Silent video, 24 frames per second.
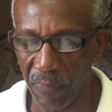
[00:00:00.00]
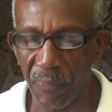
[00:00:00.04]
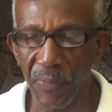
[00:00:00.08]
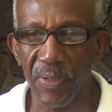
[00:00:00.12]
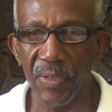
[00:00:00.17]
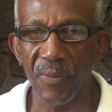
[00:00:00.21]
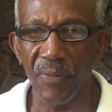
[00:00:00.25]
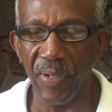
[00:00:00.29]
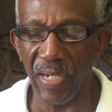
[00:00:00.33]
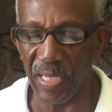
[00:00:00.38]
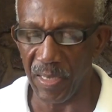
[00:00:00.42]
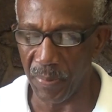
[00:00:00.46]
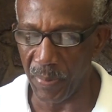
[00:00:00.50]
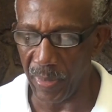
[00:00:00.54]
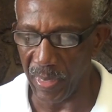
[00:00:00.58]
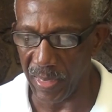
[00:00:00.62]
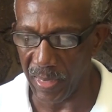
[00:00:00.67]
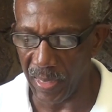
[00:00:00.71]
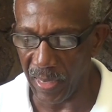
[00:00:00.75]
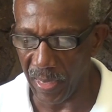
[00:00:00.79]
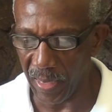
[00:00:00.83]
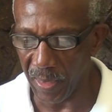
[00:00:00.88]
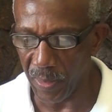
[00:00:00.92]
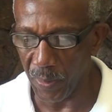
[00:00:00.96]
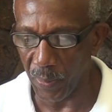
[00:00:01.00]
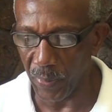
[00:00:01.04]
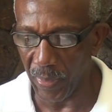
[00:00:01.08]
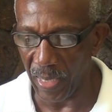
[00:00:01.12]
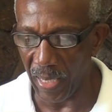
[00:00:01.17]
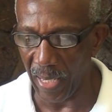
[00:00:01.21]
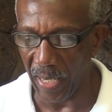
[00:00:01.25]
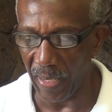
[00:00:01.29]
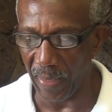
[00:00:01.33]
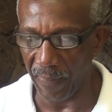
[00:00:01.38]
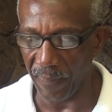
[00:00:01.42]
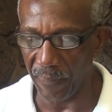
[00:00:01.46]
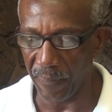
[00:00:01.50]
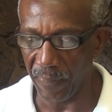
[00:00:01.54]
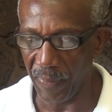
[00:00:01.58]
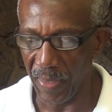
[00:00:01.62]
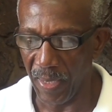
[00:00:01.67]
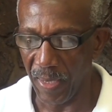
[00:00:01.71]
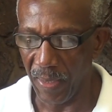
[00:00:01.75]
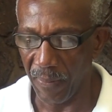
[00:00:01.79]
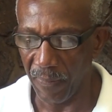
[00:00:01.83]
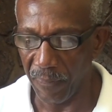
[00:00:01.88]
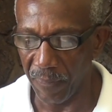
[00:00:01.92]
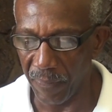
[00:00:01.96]
of first vice president, we have
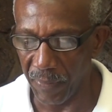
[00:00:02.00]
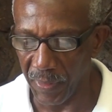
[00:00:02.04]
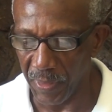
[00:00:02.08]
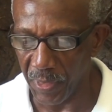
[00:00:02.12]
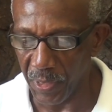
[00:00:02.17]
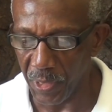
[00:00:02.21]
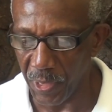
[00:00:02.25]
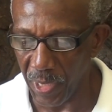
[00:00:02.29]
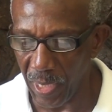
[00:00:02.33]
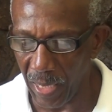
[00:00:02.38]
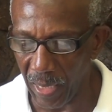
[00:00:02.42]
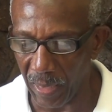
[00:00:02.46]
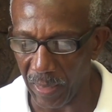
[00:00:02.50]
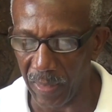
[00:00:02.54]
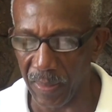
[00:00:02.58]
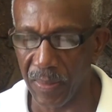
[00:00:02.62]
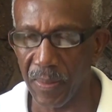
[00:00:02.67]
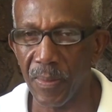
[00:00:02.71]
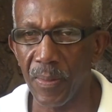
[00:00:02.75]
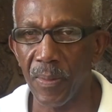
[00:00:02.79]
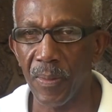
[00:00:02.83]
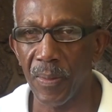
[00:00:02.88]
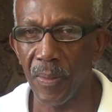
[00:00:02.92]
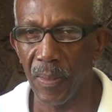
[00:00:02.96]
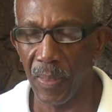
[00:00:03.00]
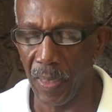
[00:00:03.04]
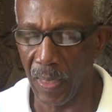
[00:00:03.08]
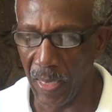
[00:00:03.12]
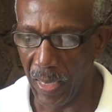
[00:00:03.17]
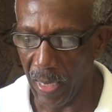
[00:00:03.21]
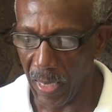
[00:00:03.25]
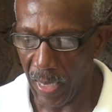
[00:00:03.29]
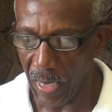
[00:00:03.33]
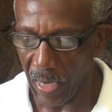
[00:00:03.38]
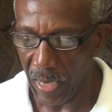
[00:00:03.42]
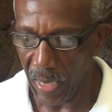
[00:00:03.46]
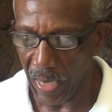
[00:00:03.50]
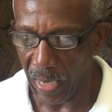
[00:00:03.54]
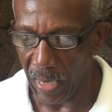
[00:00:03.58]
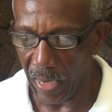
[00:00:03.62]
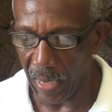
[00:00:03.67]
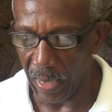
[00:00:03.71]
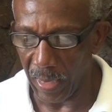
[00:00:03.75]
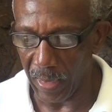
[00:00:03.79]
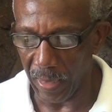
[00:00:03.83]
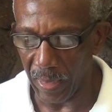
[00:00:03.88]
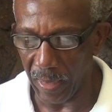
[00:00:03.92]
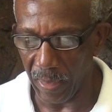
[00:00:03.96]
Vern Charles.
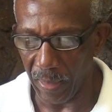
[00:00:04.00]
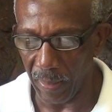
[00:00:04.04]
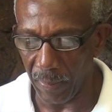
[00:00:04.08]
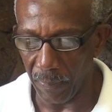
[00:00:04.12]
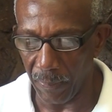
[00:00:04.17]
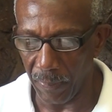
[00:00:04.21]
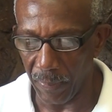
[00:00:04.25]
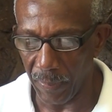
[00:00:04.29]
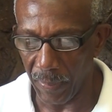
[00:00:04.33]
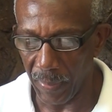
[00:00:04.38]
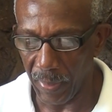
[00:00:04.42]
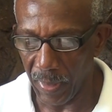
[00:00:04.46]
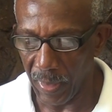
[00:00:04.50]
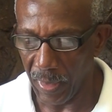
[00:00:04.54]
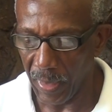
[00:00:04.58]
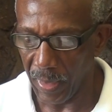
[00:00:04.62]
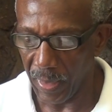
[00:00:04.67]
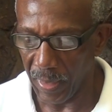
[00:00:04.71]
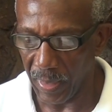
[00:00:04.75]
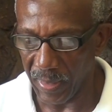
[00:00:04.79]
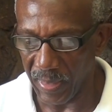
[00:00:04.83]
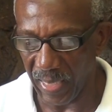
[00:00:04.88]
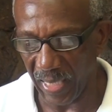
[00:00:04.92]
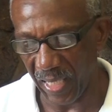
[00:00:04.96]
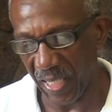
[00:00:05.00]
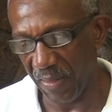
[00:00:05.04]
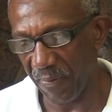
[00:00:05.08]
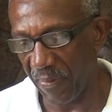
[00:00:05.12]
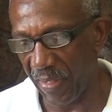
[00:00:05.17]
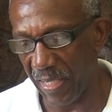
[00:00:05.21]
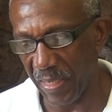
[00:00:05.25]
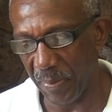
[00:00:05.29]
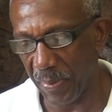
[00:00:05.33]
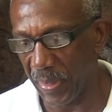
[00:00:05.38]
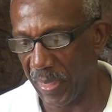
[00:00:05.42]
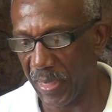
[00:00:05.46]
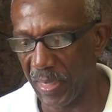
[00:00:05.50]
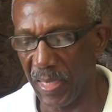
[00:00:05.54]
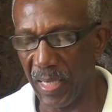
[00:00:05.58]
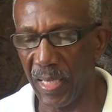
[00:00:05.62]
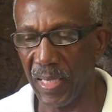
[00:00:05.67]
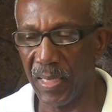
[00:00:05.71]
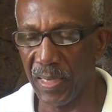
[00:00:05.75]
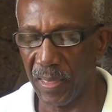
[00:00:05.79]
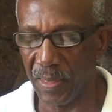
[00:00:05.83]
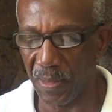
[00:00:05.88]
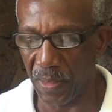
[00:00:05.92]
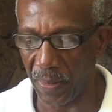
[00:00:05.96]
And um, the second vice
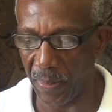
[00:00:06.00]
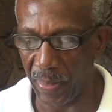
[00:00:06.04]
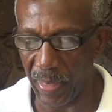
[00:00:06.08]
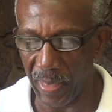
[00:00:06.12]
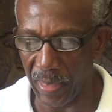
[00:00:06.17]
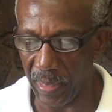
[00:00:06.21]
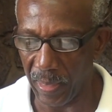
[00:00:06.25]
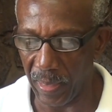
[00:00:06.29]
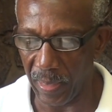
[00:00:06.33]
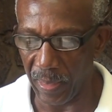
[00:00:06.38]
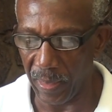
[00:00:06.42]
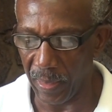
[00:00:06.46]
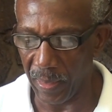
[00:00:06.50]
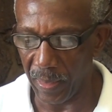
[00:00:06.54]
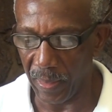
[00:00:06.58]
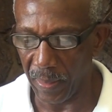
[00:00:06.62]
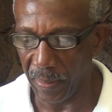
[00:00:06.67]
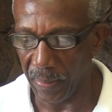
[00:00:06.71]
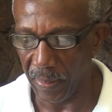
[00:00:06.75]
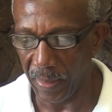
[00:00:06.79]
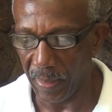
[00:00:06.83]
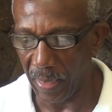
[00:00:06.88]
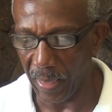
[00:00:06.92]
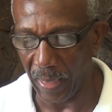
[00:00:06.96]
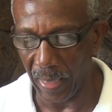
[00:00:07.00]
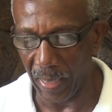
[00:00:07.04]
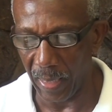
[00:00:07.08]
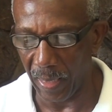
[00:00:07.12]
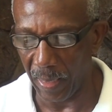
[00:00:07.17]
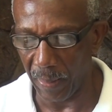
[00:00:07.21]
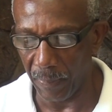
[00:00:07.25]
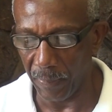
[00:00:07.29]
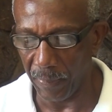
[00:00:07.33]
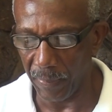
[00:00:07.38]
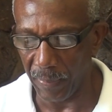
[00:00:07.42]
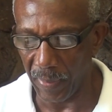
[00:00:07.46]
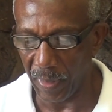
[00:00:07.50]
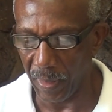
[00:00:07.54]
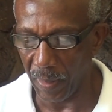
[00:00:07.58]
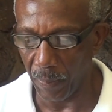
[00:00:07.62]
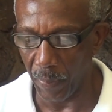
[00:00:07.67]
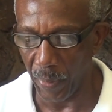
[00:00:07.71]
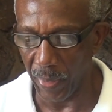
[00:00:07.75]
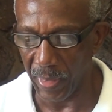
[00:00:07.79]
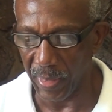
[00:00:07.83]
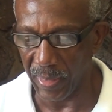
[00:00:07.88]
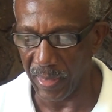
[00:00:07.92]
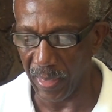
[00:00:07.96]
president is already um,
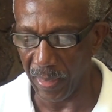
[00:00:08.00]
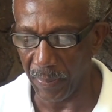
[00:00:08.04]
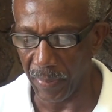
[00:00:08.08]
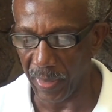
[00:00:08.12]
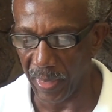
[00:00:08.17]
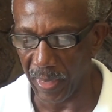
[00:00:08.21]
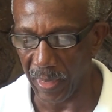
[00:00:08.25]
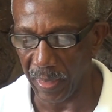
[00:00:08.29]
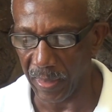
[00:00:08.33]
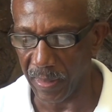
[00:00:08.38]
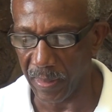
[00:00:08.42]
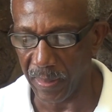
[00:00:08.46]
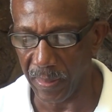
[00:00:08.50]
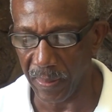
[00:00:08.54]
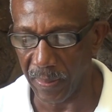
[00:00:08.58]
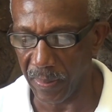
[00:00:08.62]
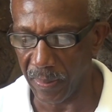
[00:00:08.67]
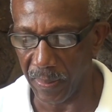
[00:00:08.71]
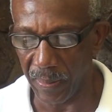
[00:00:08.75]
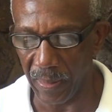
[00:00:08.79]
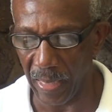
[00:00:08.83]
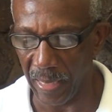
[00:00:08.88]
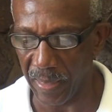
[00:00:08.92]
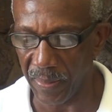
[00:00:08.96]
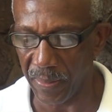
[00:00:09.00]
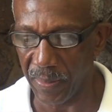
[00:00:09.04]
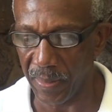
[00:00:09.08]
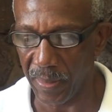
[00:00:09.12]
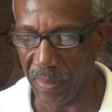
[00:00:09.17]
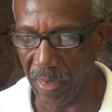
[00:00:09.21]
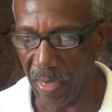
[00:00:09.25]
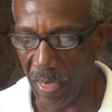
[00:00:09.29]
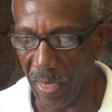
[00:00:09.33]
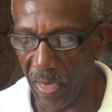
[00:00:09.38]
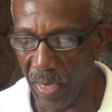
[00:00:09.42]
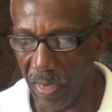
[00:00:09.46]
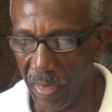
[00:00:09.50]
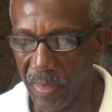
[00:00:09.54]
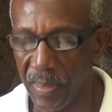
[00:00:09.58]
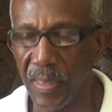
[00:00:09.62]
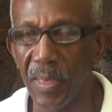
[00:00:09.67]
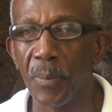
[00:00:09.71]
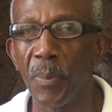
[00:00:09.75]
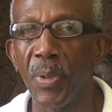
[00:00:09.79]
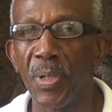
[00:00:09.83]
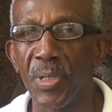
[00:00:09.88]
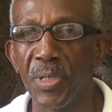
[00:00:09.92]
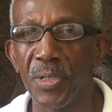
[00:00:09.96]
appointed because that's
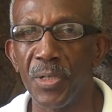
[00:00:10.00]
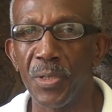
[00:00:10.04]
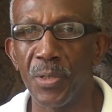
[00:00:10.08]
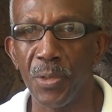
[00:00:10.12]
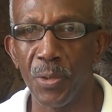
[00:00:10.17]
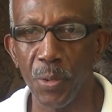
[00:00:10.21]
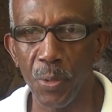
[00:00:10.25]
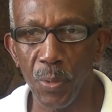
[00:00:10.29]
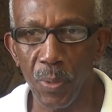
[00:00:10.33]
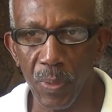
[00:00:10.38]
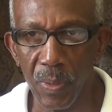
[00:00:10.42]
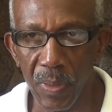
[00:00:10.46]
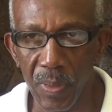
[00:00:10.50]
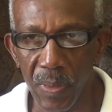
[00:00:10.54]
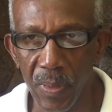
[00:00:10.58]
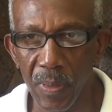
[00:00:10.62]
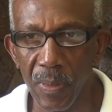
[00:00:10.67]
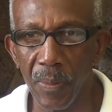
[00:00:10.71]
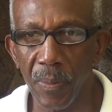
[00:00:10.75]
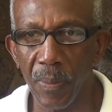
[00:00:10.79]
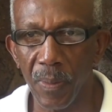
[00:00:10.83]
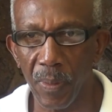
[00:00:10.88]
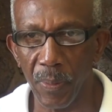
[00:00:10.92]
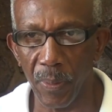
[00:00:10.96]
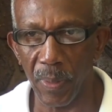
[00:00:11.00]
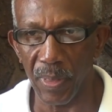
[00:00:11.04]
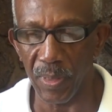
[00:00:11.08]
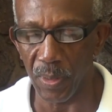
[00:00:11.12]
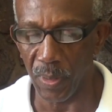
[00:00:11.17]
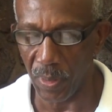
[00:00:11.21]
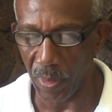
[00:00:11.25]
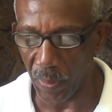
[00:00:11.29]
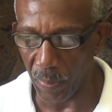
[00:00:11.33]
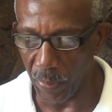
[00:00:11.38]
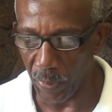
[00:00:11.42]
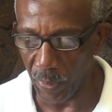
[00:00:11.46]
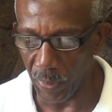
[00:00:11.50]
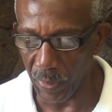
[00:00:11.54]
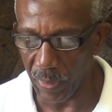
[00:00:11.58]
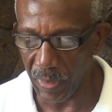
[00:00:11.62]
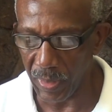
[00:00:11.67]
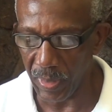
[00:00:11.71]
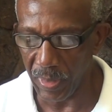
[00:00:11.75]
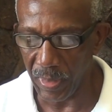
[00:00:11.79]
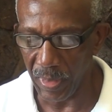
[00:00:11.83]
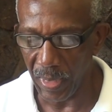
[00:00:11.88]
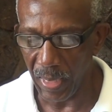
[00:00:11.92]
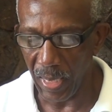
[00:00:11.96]
Simmons Jules, who was
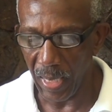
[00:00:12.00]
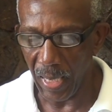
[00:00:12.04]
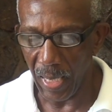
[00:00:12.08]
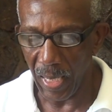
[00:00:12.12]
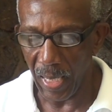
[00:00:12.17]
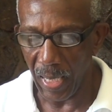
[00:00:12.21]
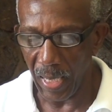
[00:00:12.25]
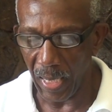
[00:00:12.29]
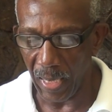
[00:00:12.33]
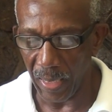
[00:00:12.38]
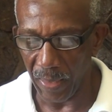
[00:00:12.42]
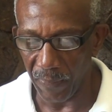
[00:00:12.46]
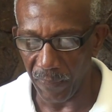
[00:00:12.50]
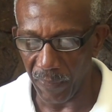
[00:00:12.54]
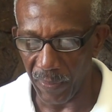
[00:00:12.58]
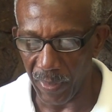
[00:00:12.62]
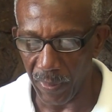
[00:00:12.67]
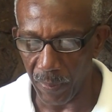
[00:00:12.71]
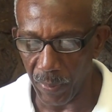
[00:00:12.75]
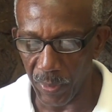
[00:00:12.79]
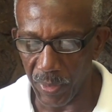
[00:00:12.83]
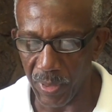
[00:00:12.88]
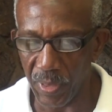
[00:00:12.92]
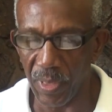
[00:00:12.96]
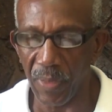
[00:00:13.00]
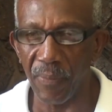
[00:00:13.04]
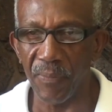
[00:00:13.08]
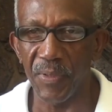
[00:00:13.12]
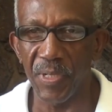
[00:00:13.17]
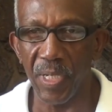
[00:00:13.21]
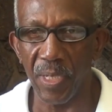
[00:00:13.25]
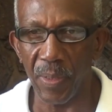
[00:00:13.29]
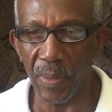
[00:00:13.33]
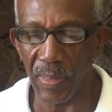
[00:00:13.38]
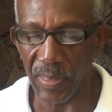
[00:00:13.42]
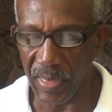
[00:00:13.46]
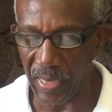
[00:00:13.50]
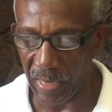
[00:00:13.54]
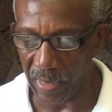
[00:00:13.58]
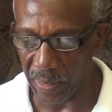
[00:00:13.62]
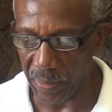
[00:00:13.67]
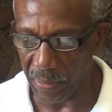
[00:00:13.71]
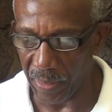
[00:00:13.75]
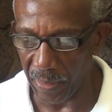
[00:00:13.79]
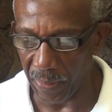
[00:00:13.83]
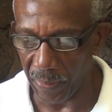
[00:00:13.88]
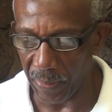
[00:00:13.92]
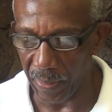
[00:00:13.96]
unopposed. And for the position of General
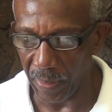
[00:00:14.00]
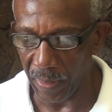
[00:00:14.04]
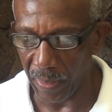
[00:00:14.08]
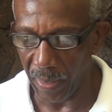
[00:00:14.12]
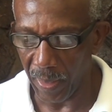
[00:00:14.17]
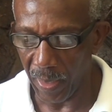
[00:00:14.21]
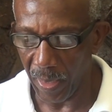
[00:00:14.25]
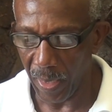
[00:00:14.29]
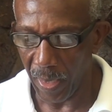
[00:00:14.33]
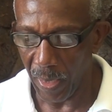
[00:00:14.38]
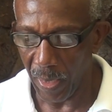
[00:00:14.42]
Secretary,